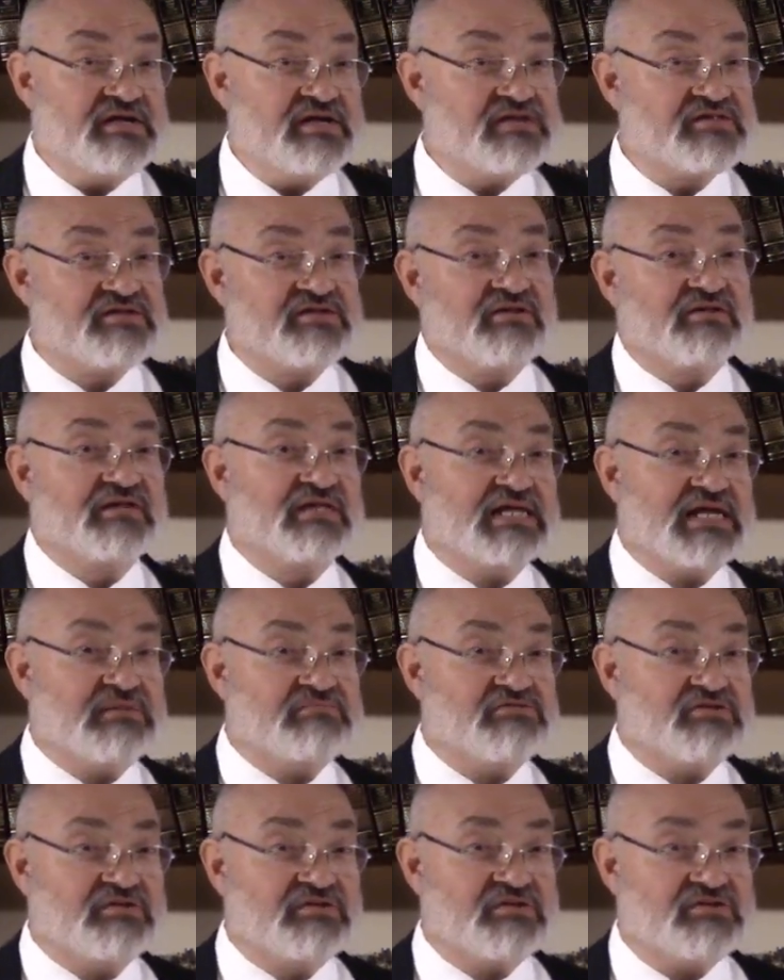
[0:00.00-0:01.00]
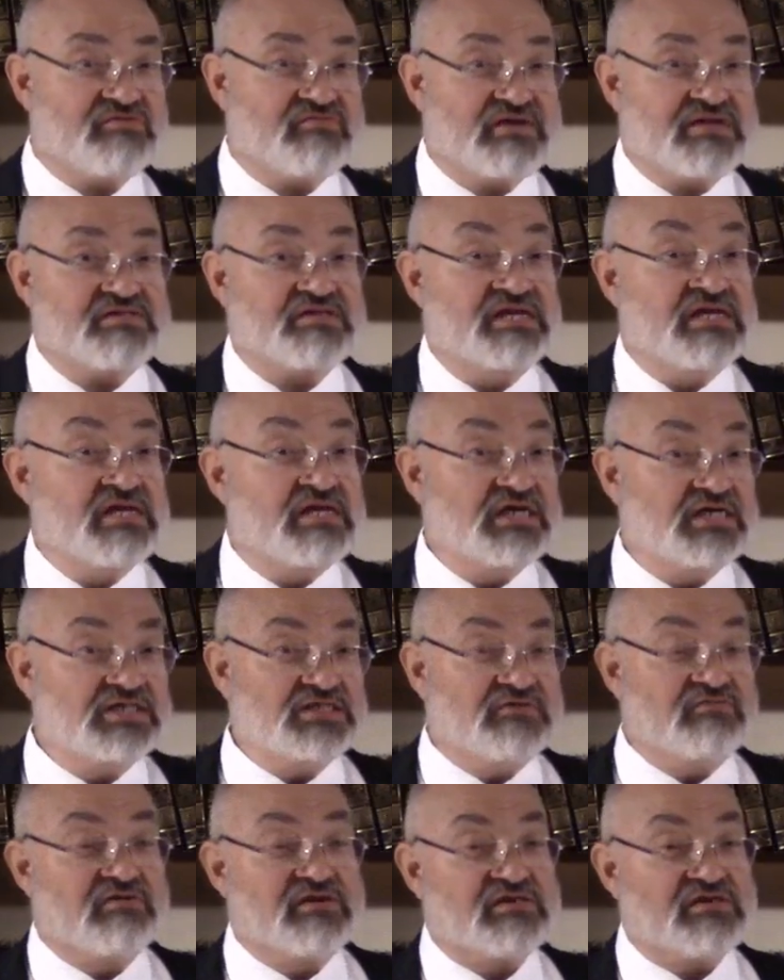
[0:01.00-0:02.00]
It's still a damsel in distress.
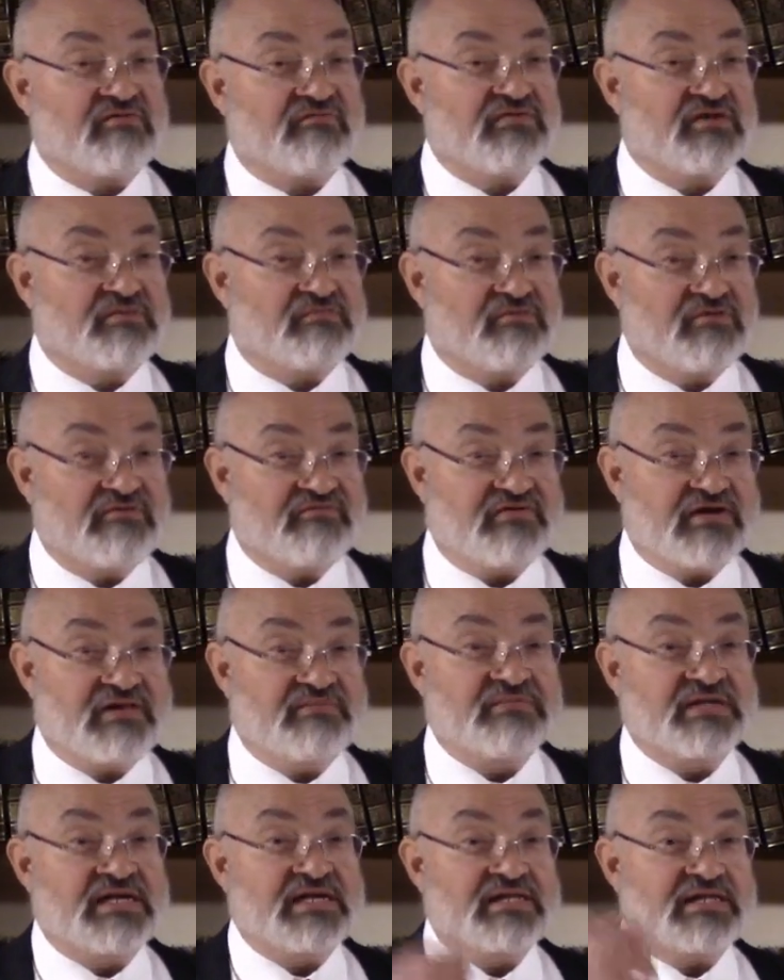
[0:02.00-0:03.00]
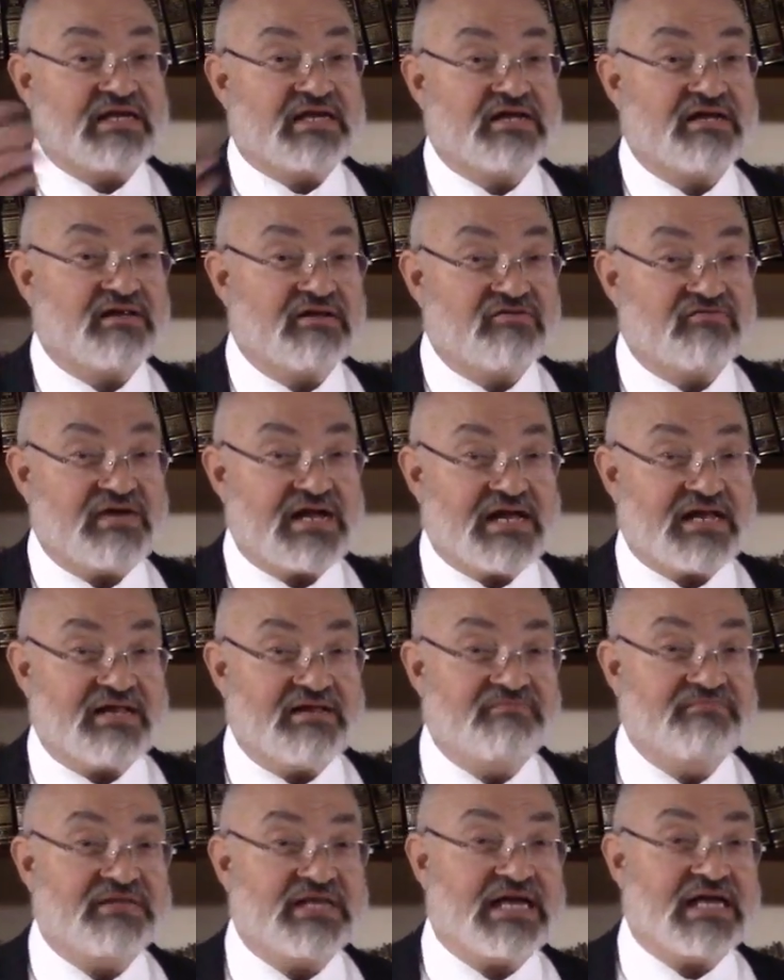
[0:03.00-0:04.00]
She runs off with her boyfriend. They kill a
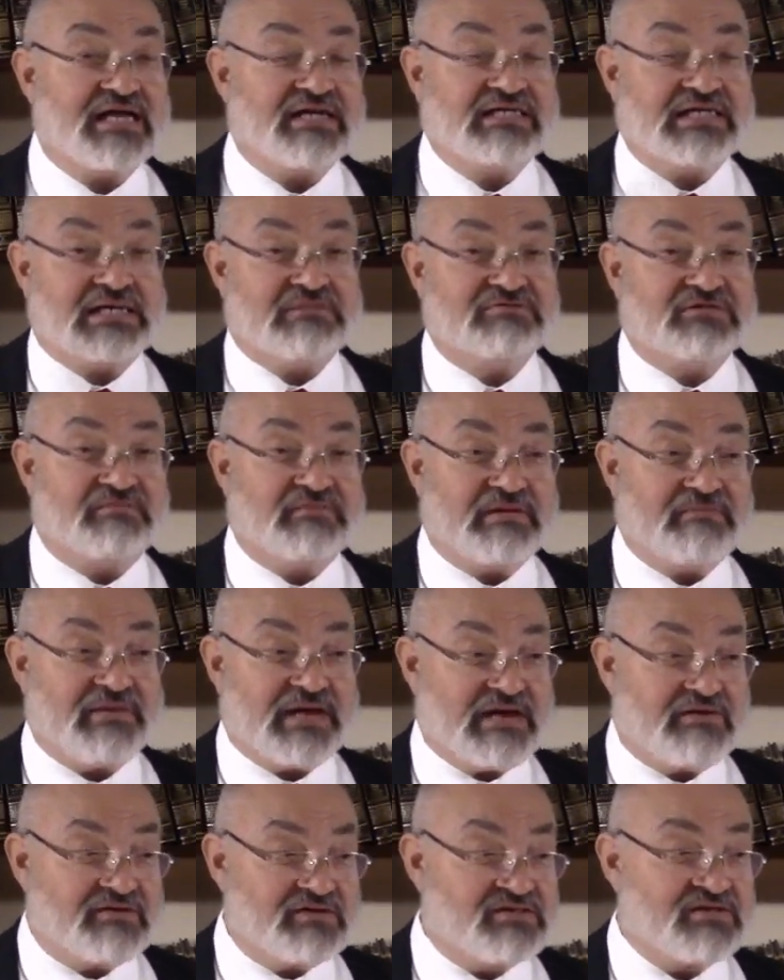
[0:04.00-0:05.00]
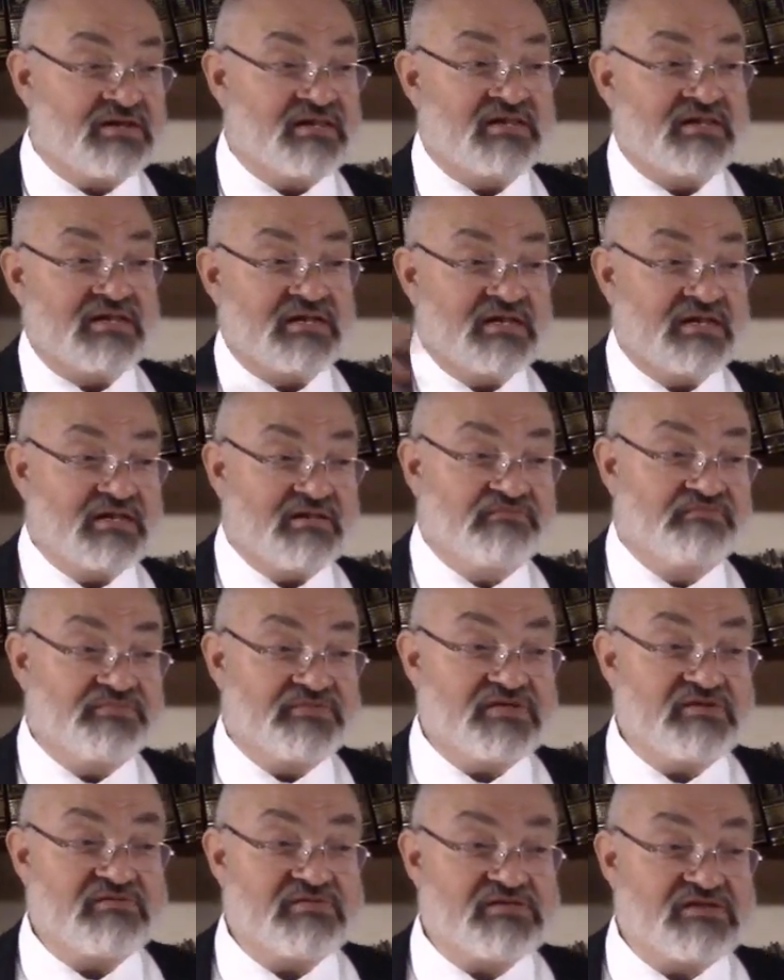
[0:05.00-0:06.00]
dragon. They get captured by pirates,
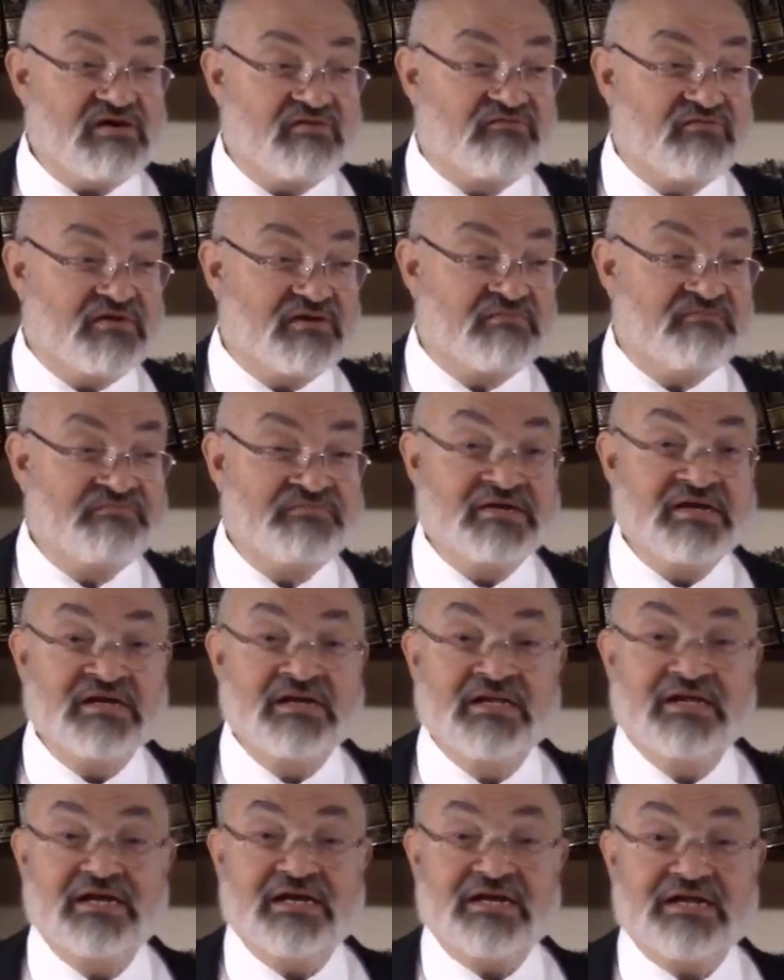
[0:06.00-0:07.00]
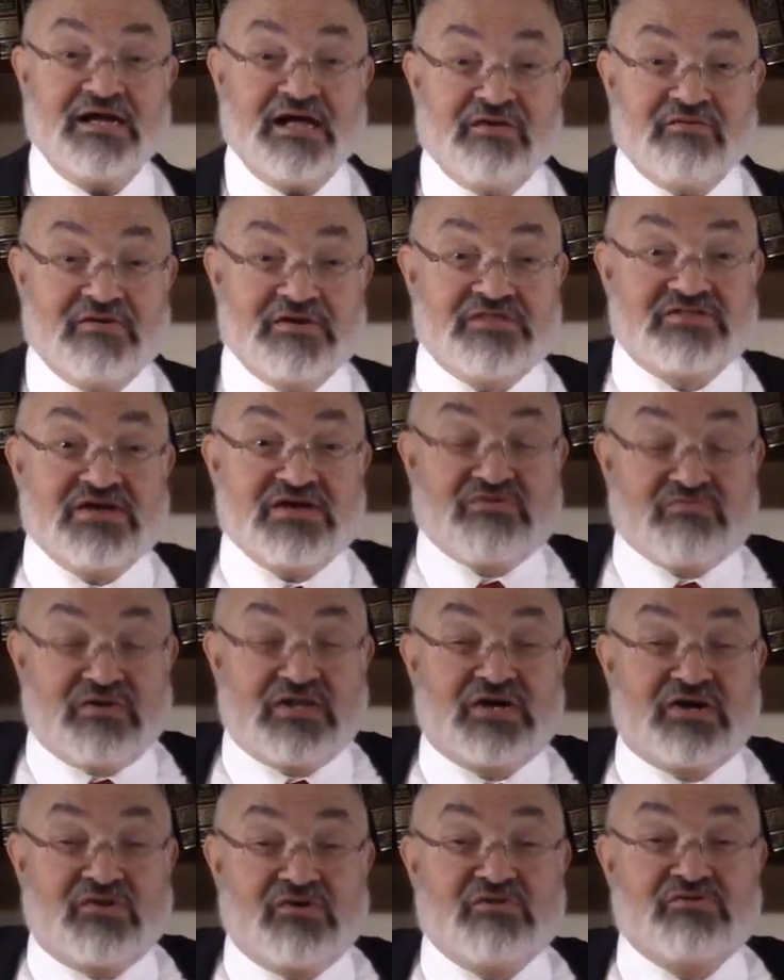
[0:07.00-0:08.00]
so on and so forth. In other words, this is
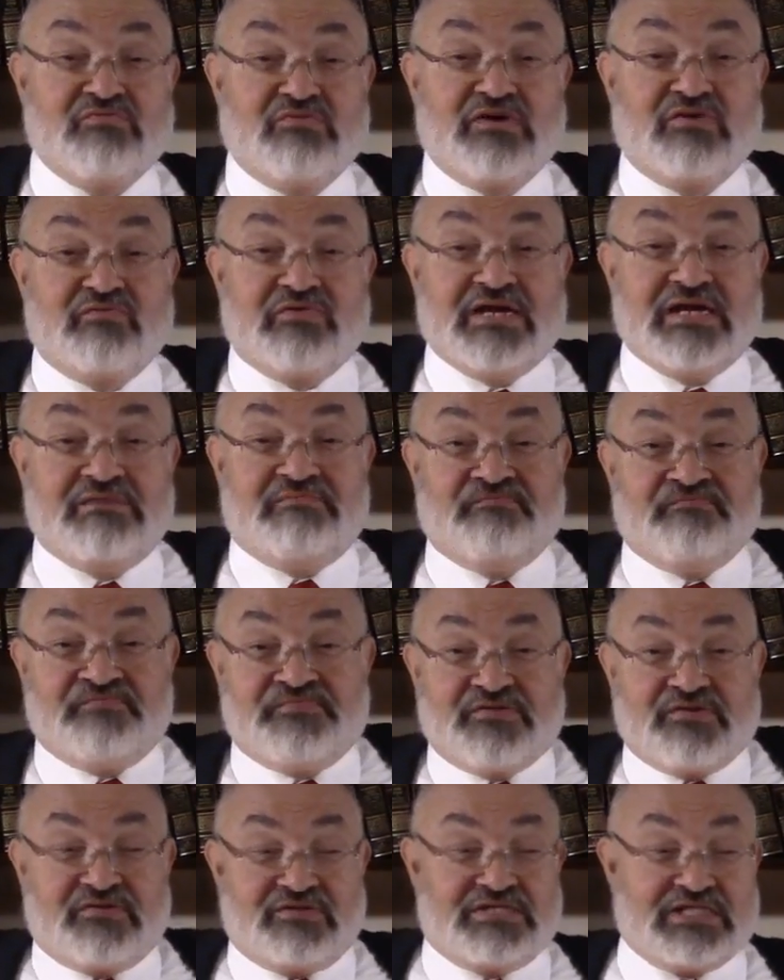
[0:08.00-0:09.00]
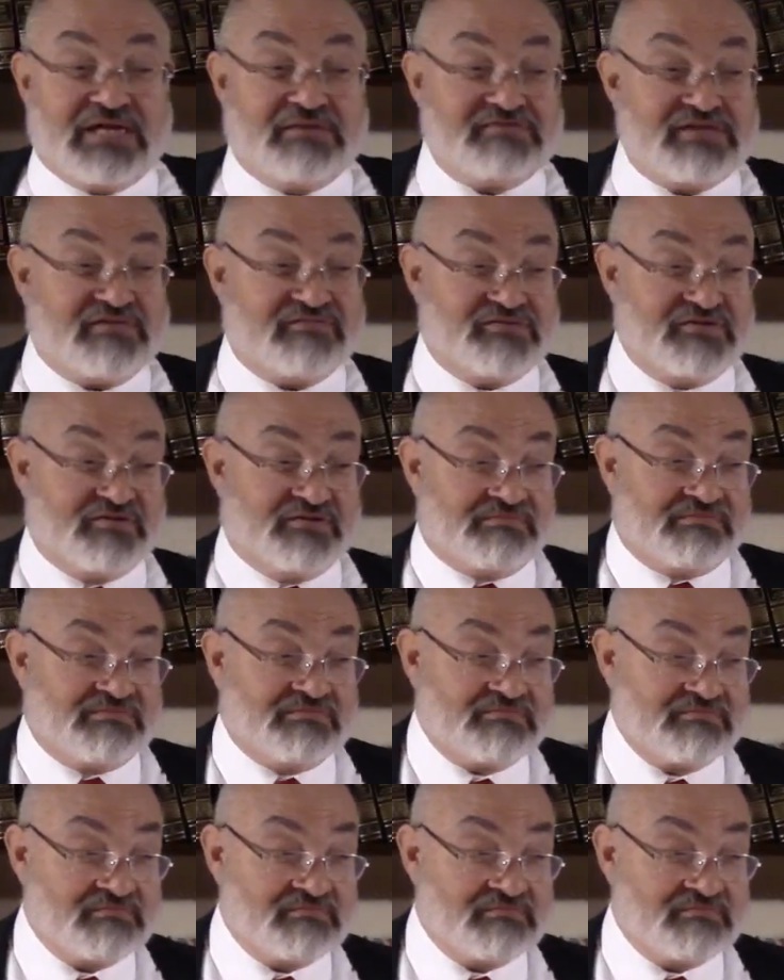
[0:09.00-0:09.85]
what the girls want to read on Shabbos afternoon.